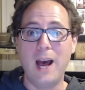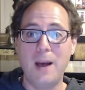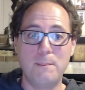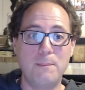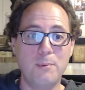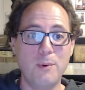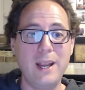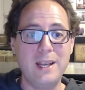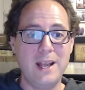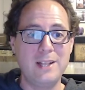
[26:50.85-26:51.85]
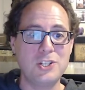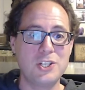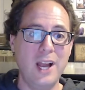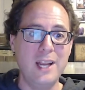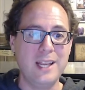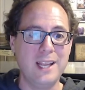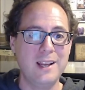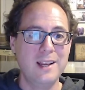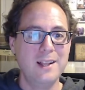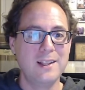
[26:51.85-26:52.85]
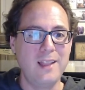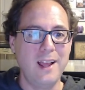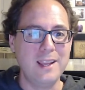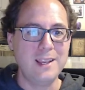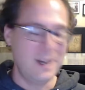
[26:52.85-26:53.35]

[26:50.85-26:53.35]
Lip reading: bright and shiny, like